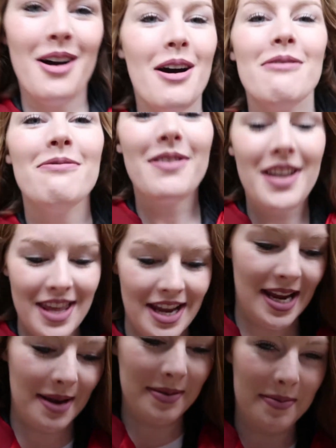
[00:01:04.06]
hopefully
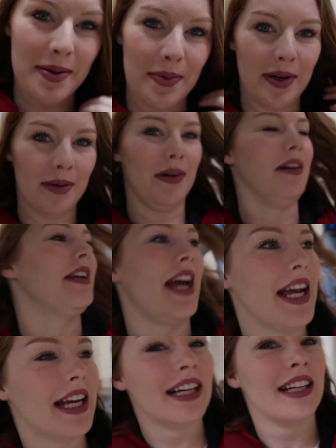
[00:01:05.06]
that keeps me warm all
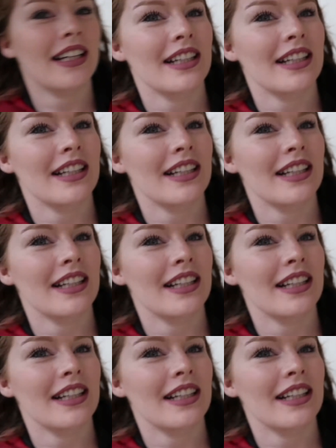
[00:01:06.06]
day.